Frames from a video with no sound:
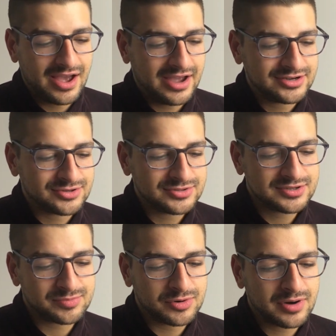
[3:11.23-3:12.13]
I chose this
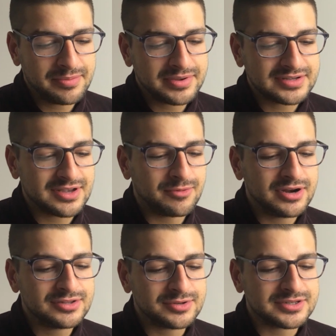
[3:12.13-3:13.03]
program because I
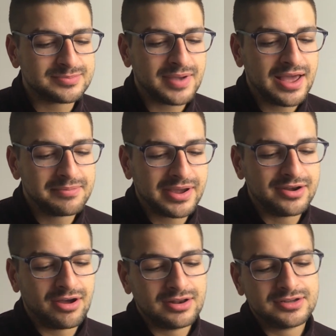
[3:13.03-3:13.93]
wanted to expand my
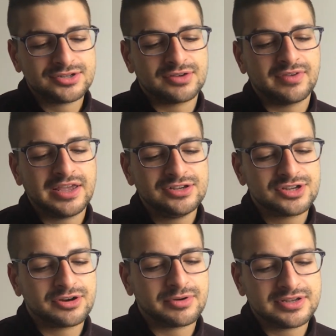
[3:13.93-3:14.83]
knowledge of
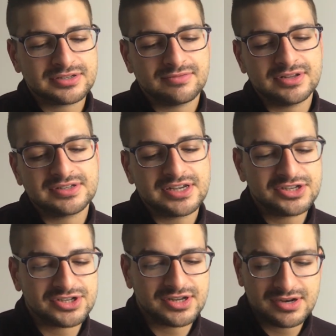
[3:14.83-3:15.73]
ancient Greek
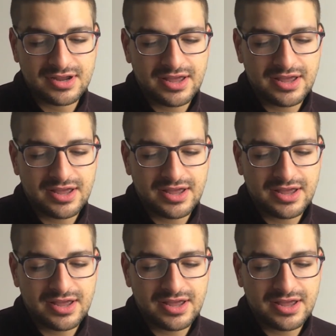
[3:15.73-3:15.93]
civilization